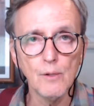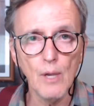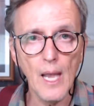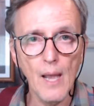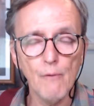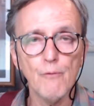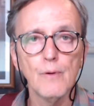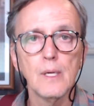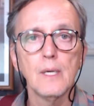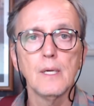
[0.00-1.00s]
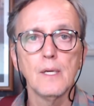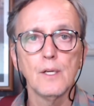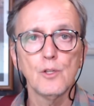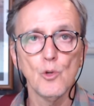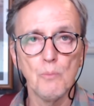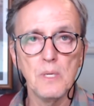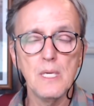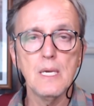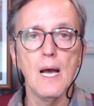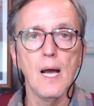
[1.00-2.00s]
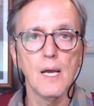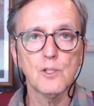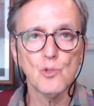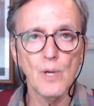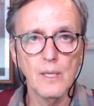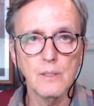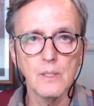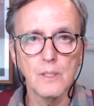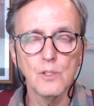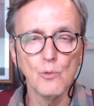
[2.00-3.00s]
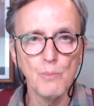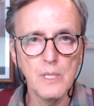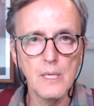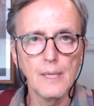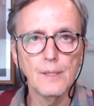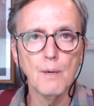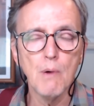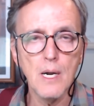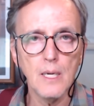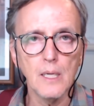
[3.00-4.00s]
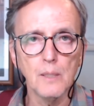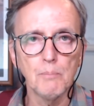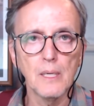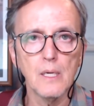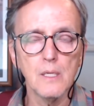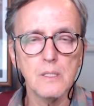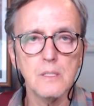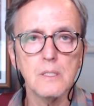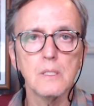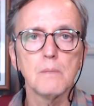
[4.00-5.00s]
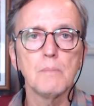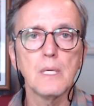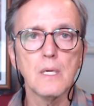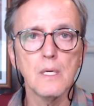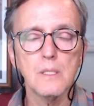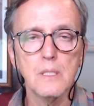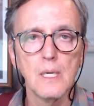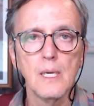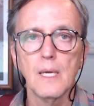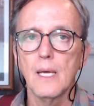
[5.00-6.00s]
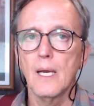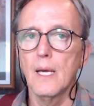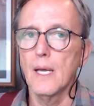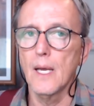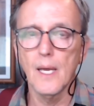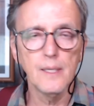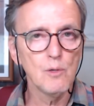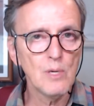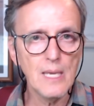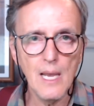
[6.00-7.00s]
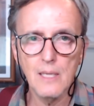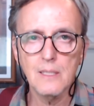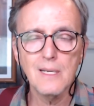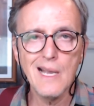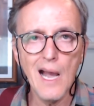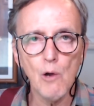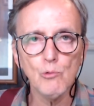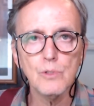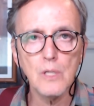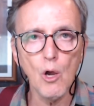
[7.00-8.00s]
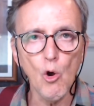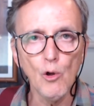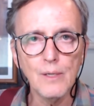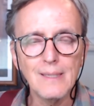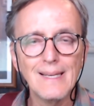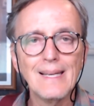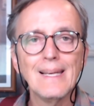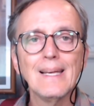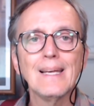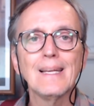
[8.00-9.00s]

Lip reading: you have to be a trader to be in the market, because you can't count on